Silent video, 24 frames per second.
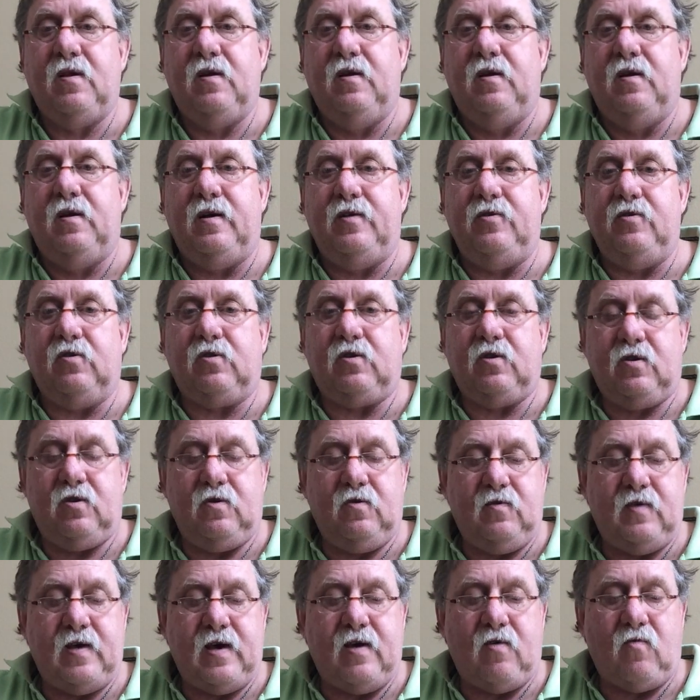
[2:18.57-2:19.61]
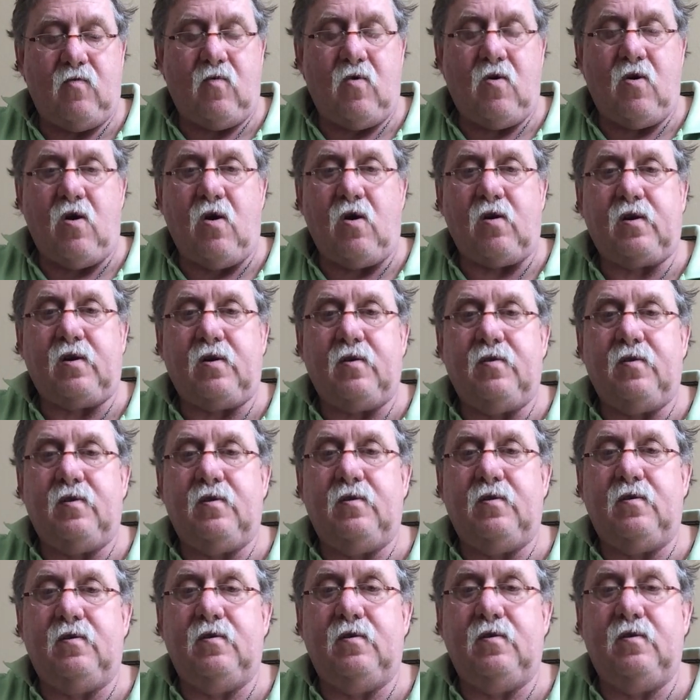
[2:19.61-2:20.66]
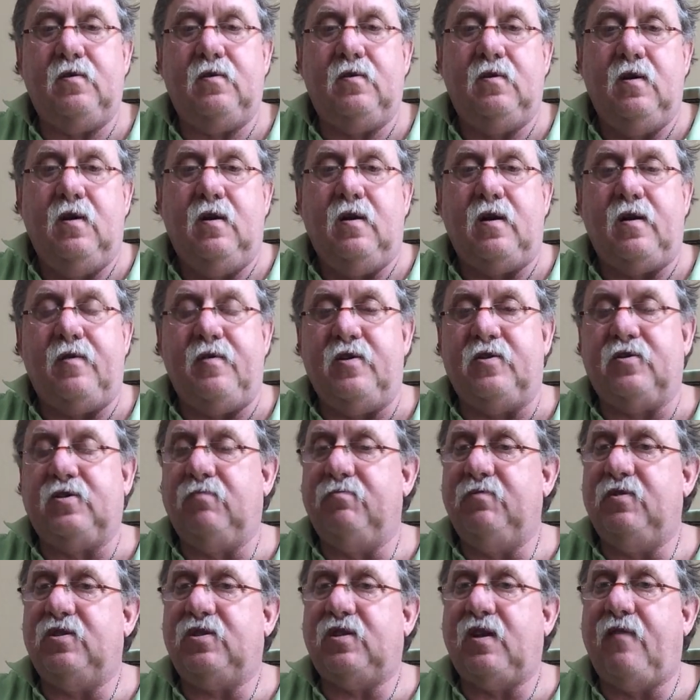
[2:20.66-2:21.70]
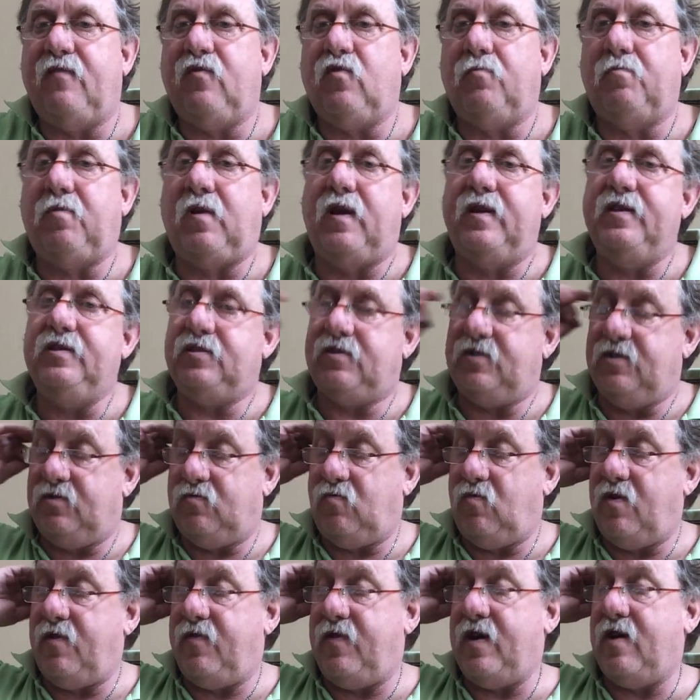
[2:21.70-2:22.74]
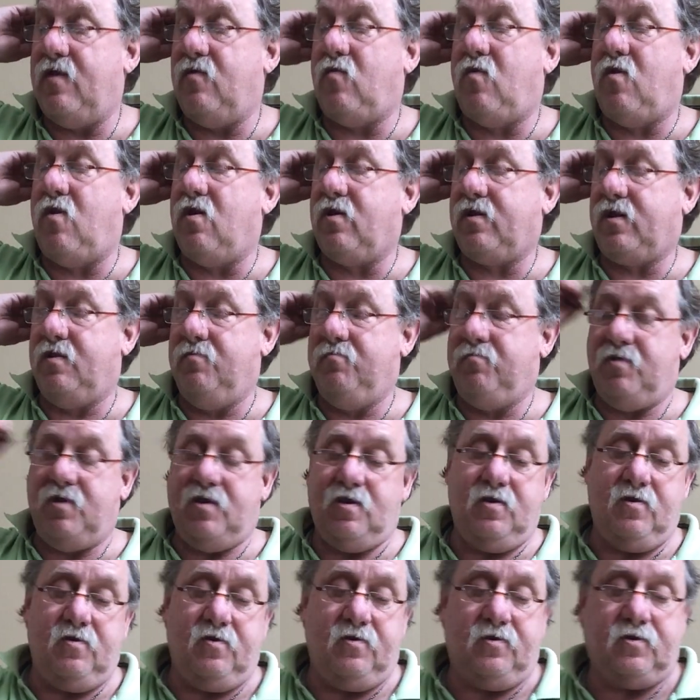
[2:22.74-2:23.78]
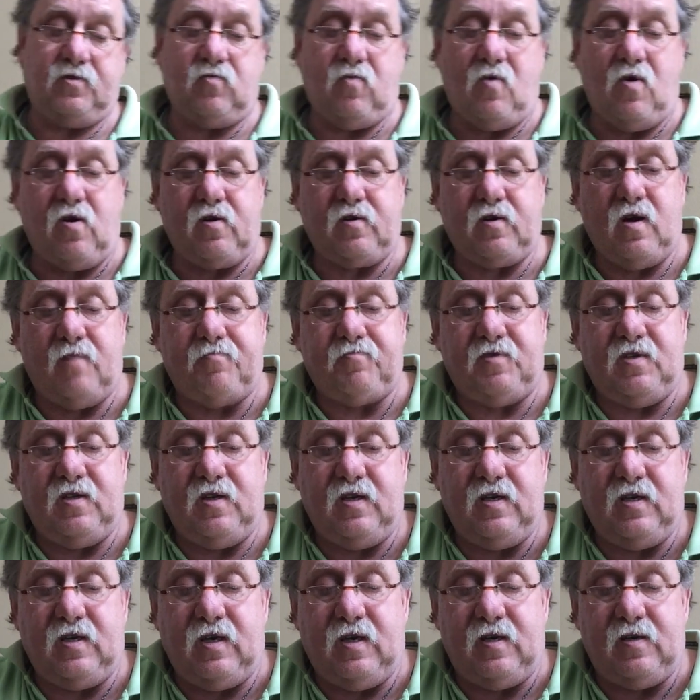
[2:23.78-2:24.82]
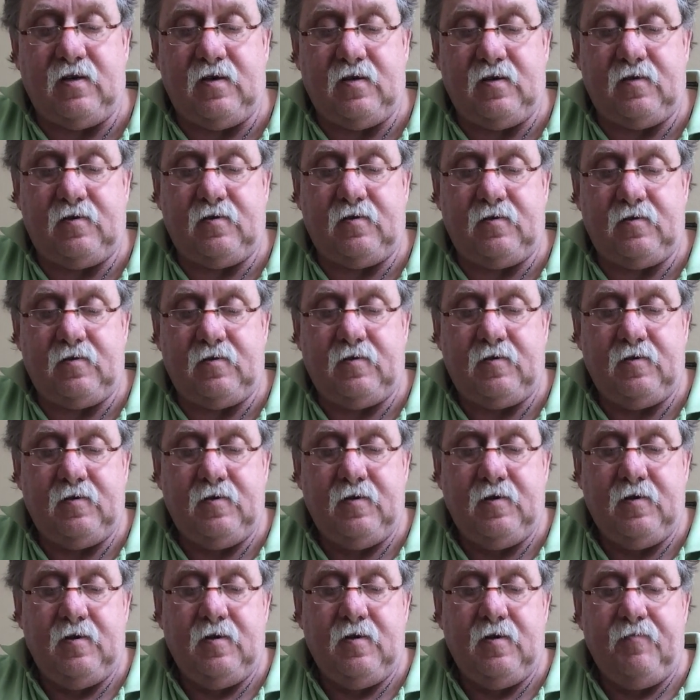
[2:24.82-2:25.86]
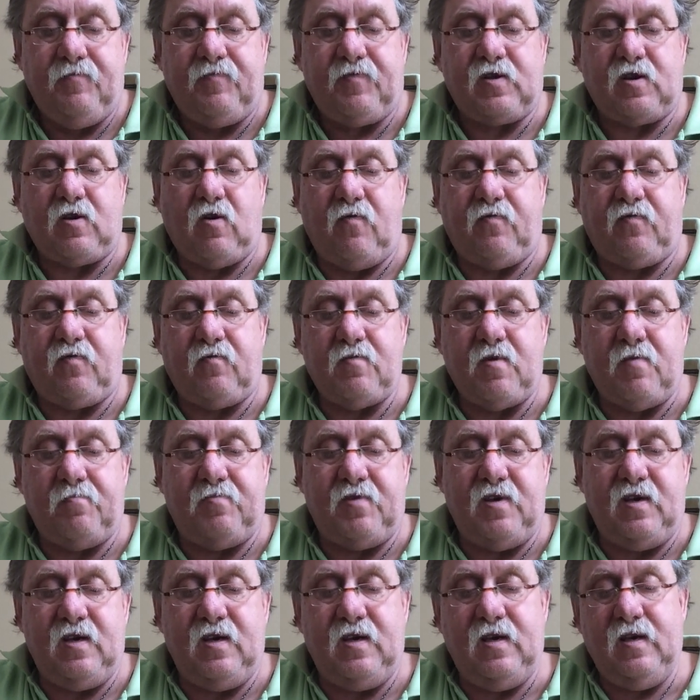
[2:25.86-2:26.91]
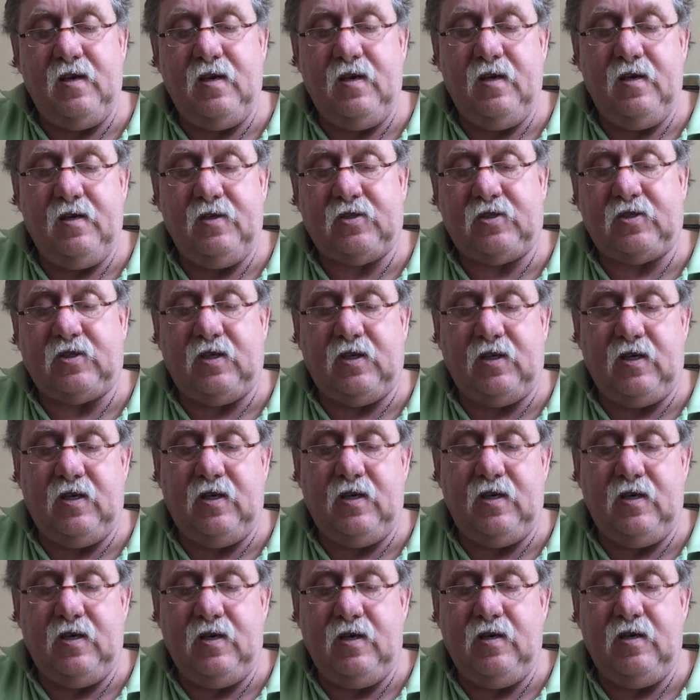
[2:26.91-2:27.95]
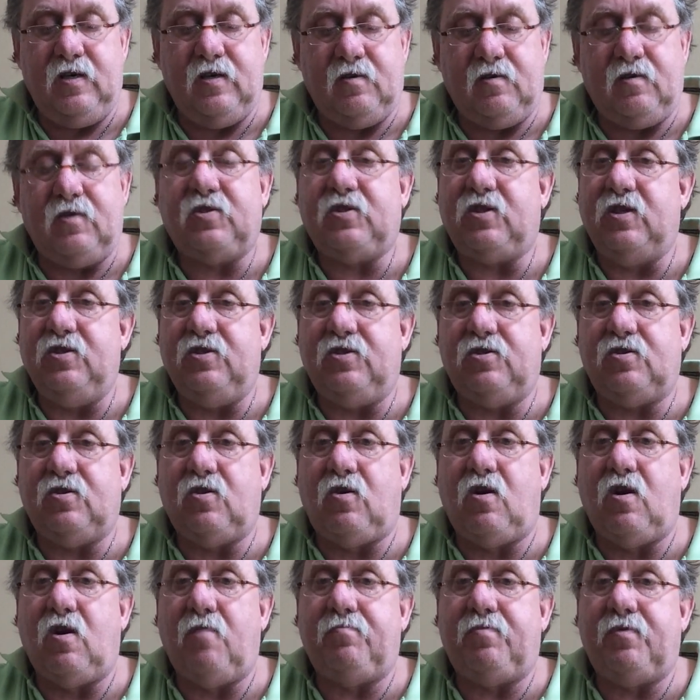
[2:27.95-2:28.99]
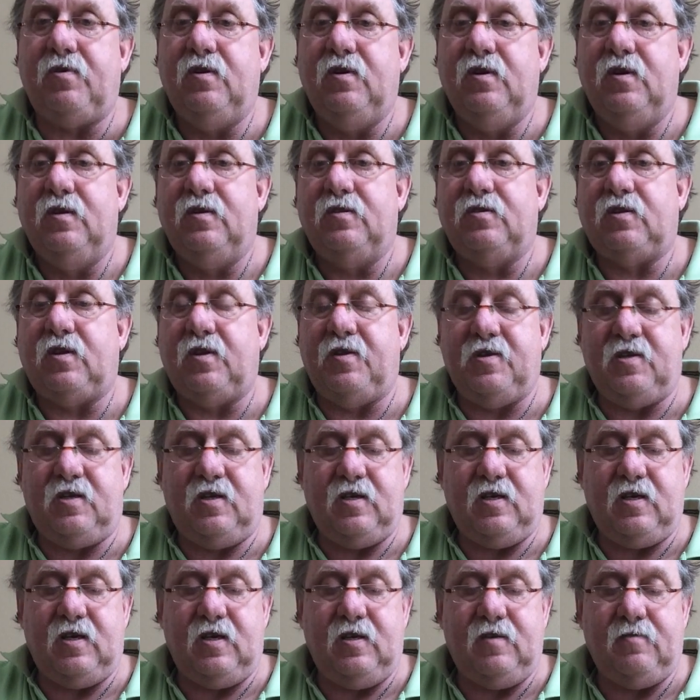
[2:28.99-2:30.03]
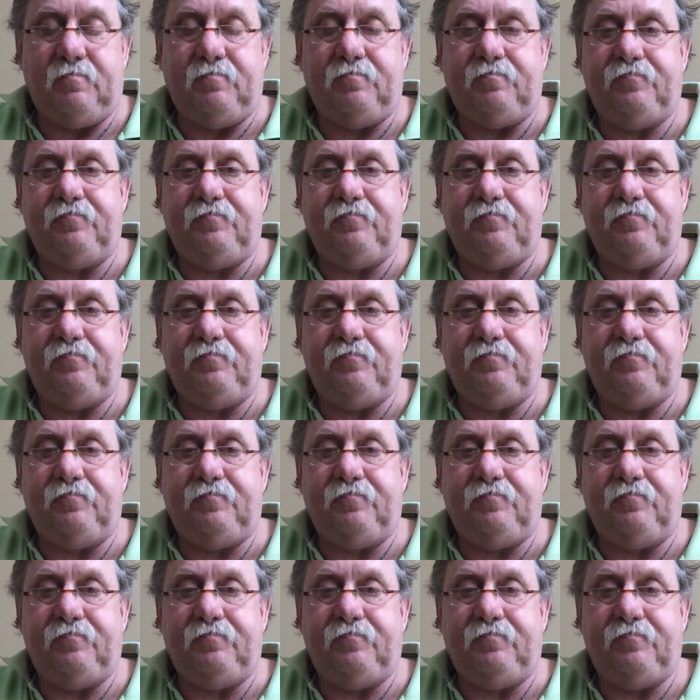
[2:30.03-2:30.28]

And you can do that walk. And there's going to be several places where that walk can be used. Walk up to D. Go from the B, C, C sharp to the D.